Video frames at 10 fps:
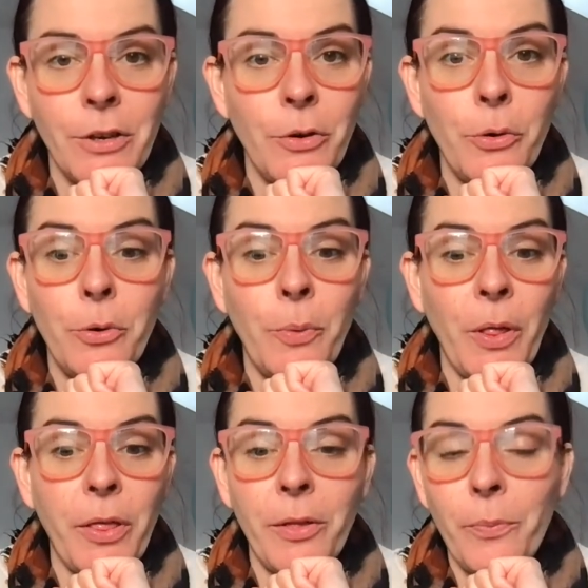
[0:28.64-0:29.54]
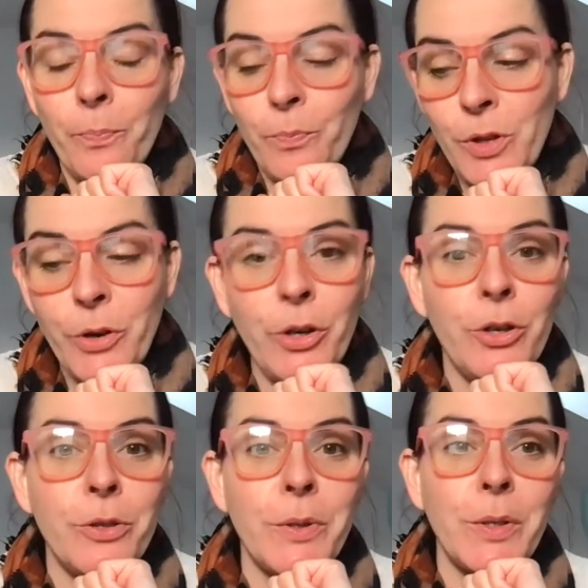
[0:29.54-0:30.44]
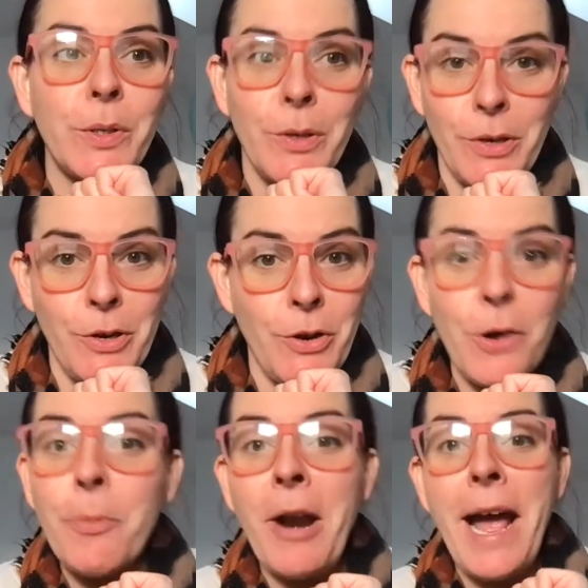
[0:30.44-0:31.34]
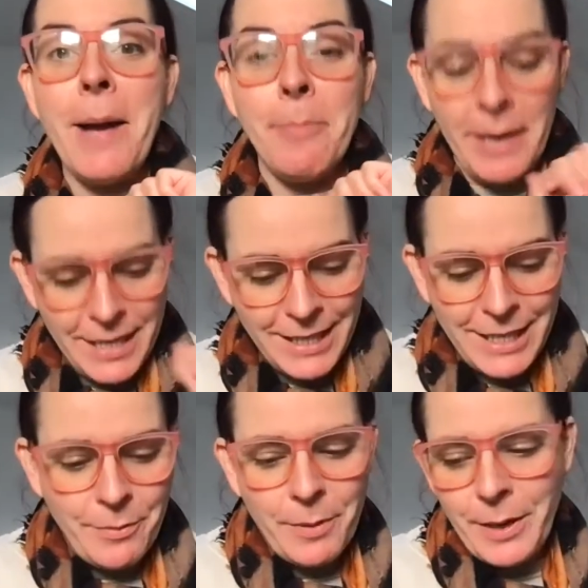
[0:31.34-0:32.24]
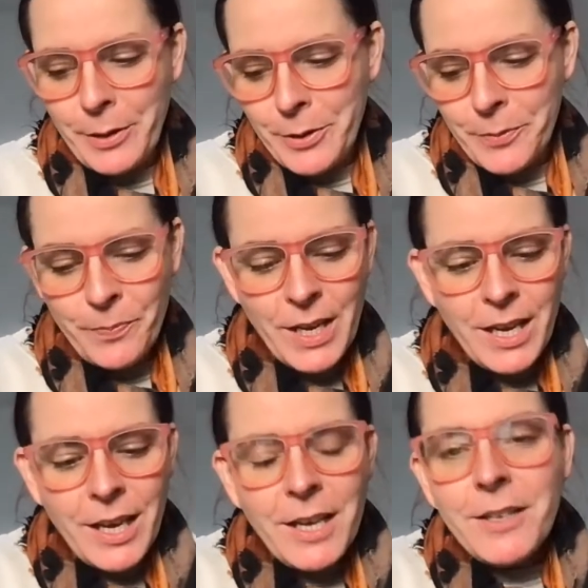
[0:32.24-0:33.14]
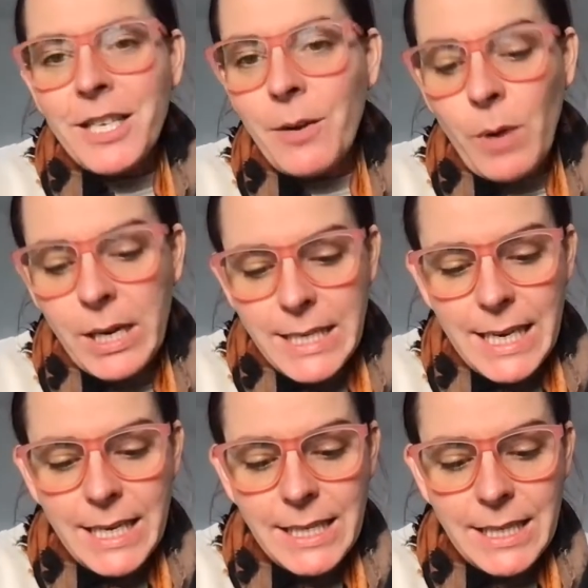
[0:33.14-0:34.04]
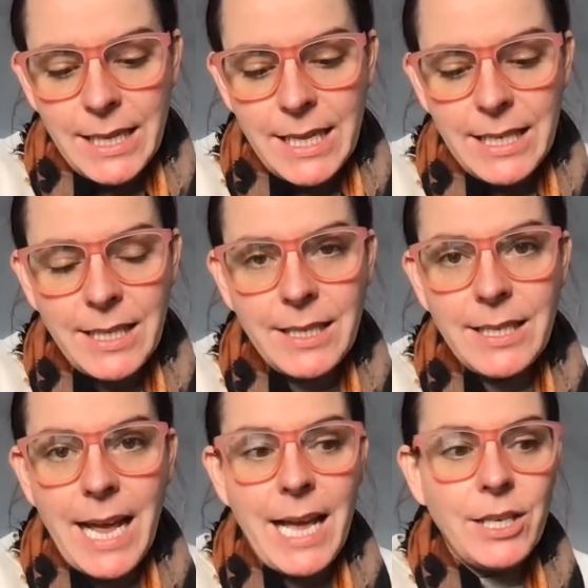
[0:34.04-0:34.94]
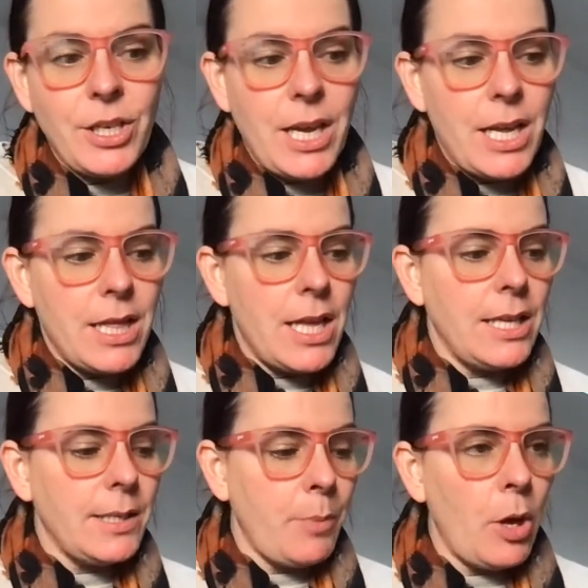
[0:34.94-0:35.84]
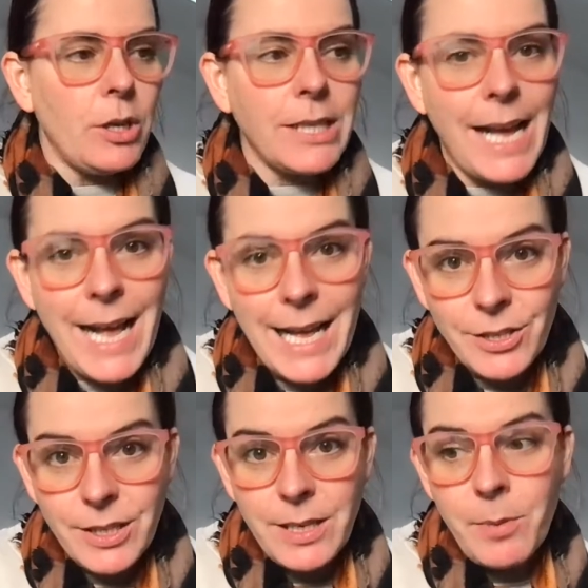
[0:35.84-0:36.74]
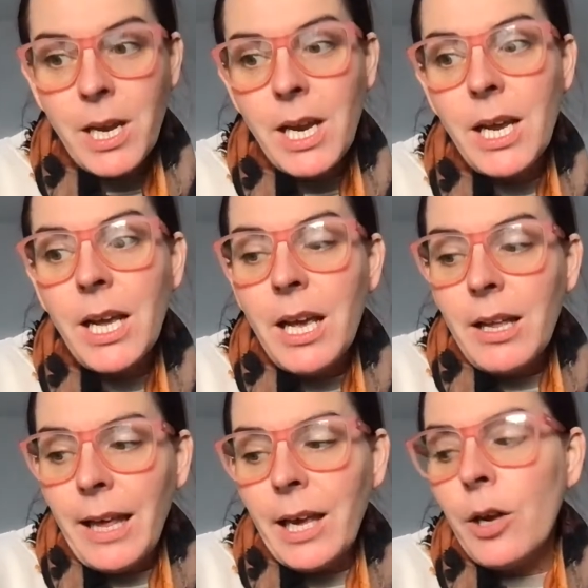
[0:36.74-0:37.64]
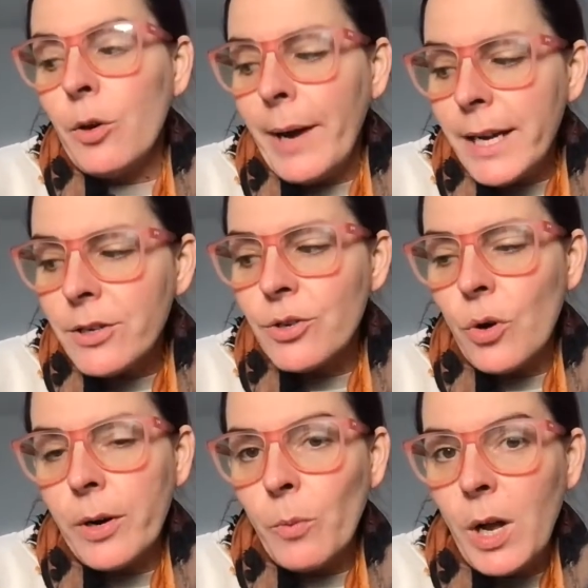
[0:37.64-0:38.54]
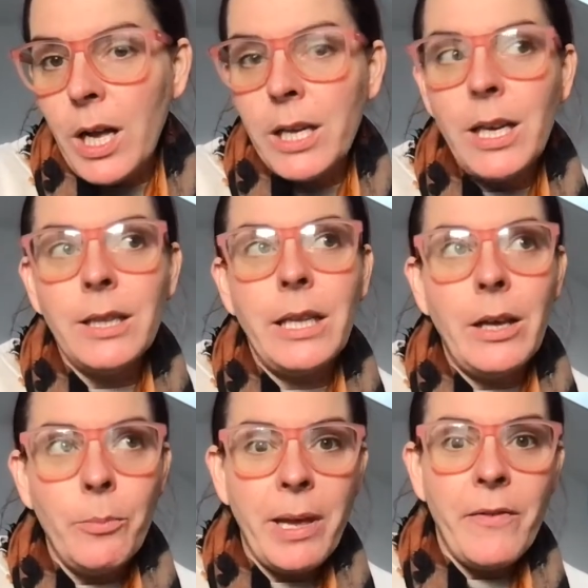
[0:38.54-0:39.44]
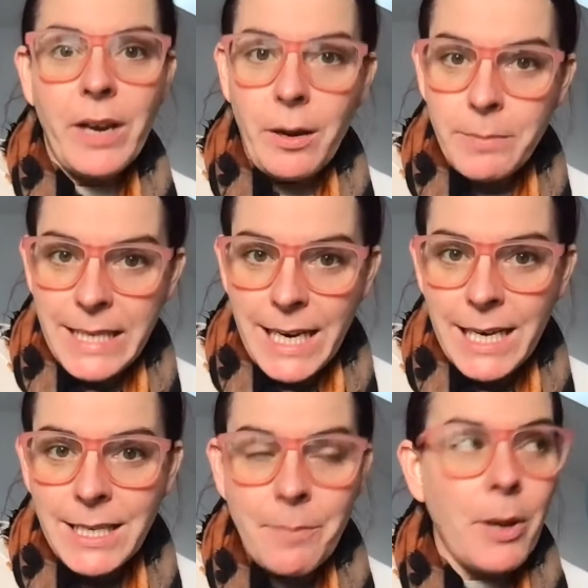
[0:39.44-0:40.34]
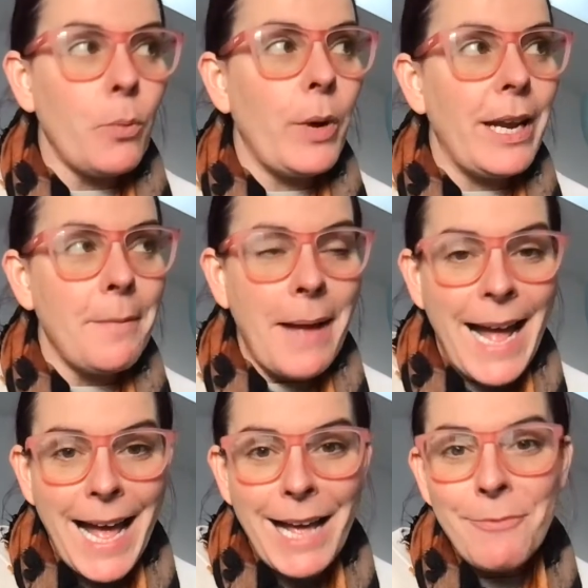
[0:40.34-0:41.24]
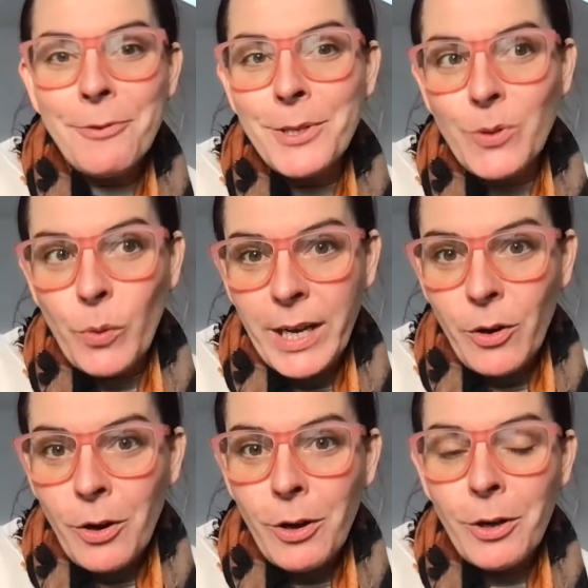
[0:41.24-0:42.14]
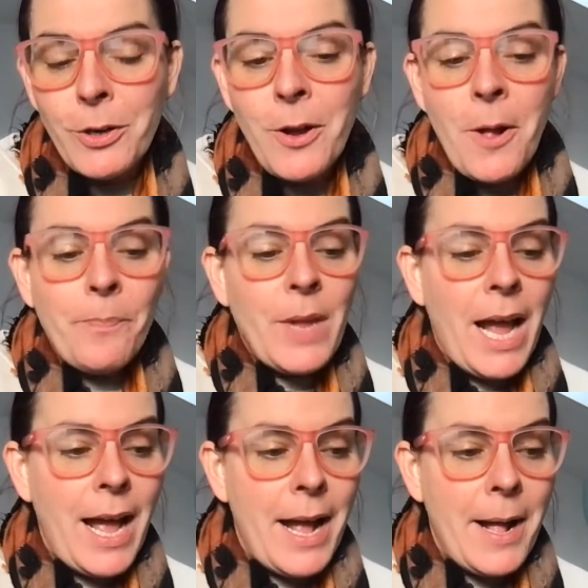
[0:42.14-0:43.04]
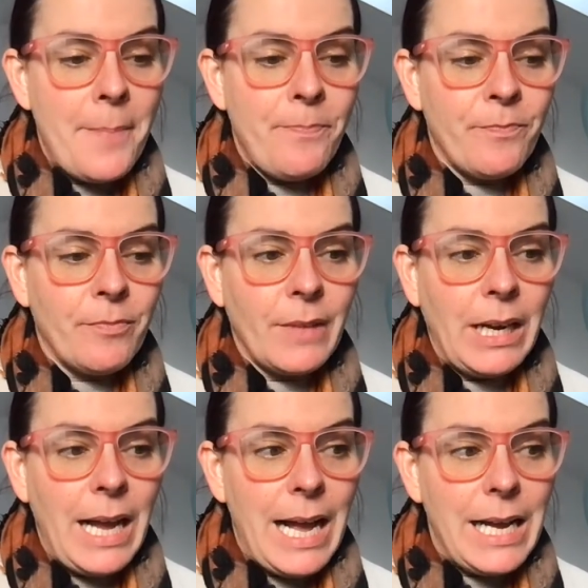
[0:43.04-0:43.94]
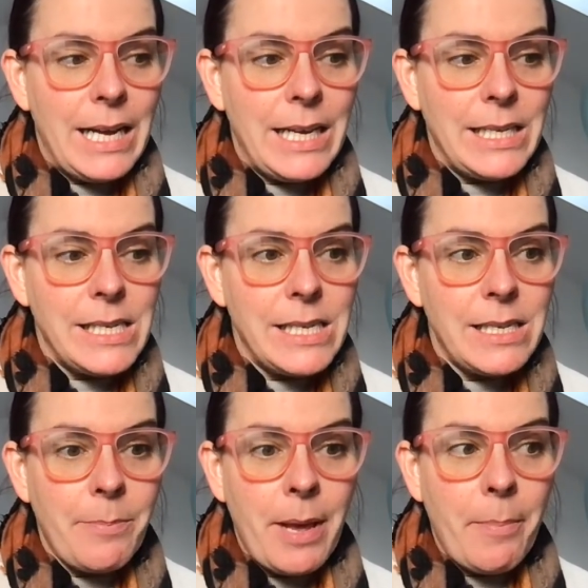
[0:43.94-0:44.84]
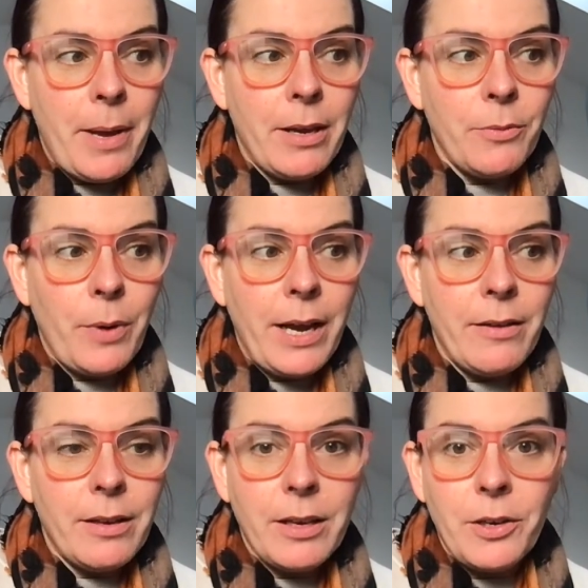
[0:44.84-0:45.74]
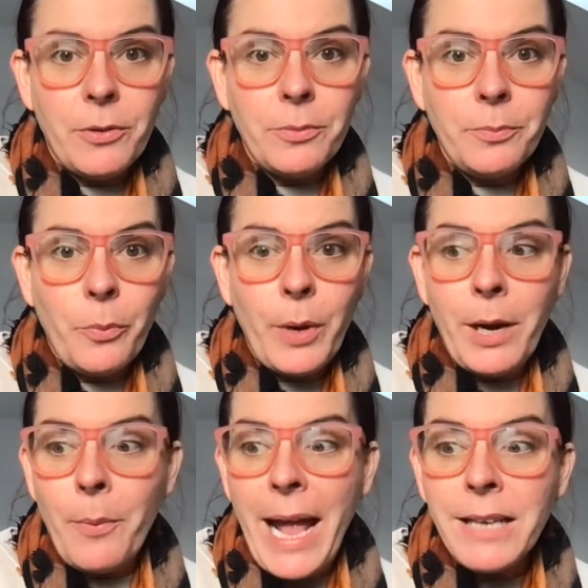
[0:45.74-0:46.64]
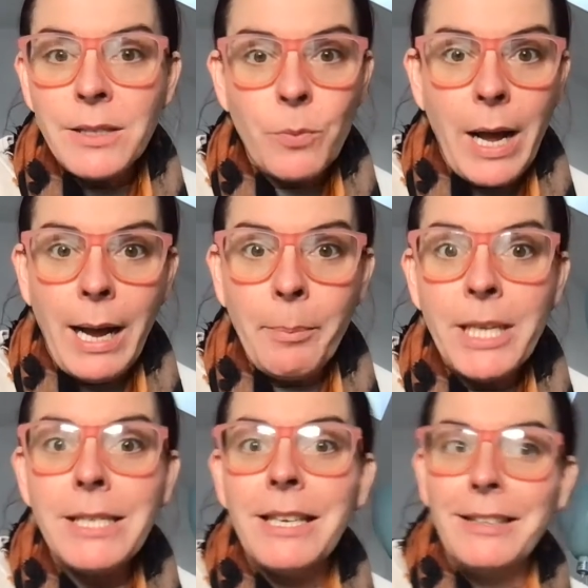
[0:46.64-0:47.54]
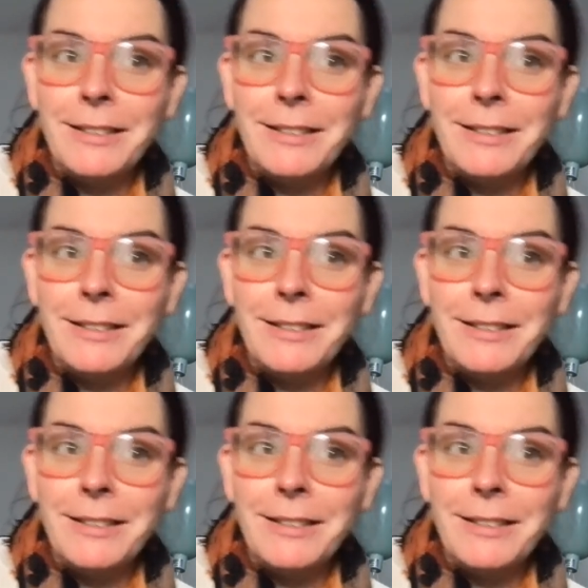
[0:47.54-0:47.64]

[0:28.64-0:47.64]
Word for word: go with no notes, no prep, and see where we go. So I wanted this session, this podcast, just to be like quite a short one, a little bit of an update about where I'm at, what's going on, um, and a bit about why, you know, where I went, what happened.